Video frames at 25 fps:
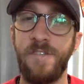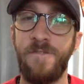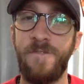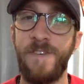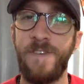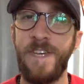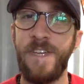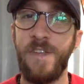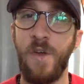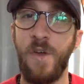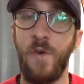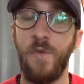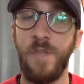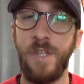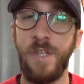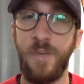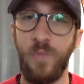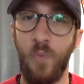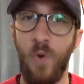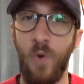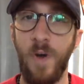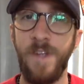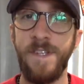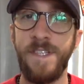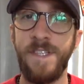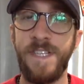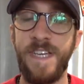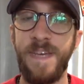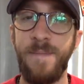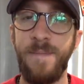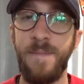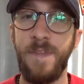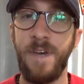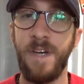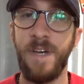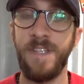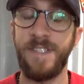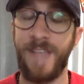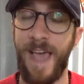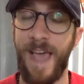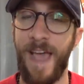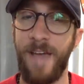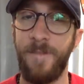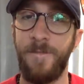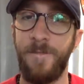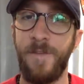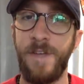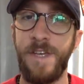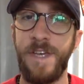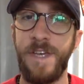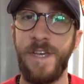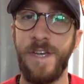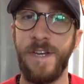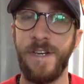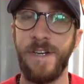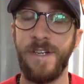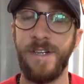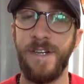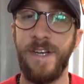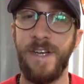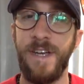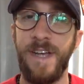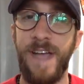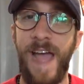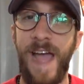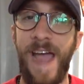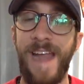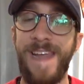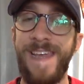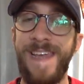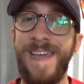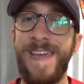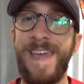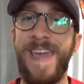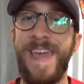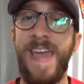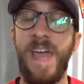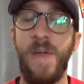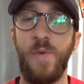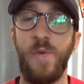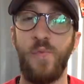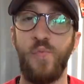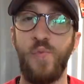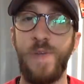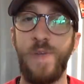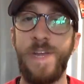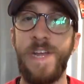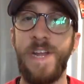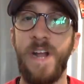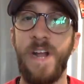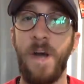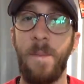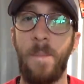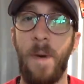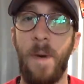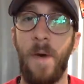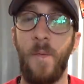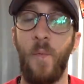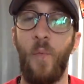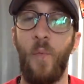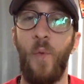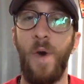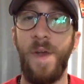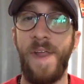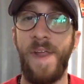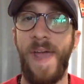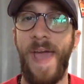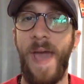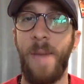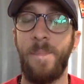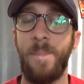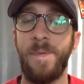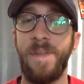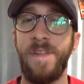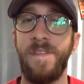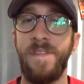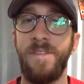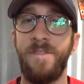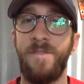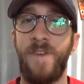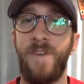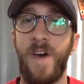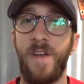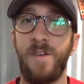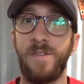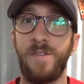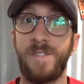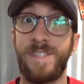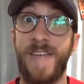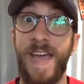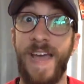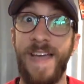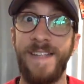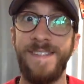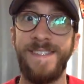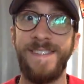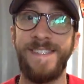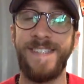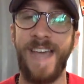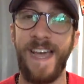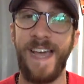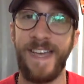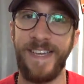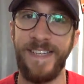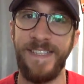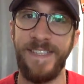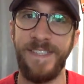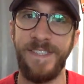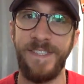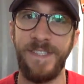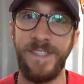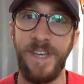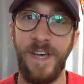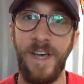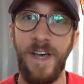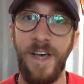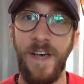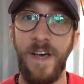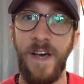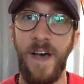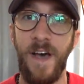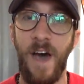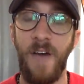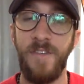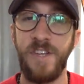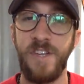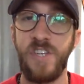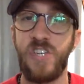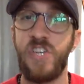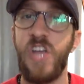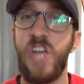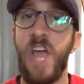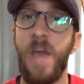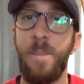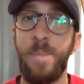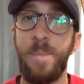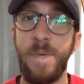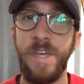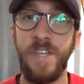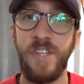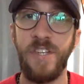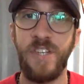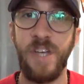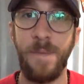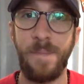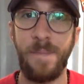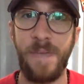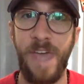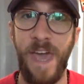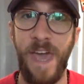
a feat only one team does every year, and he can't read up on what happened in the final ten seconds of a championship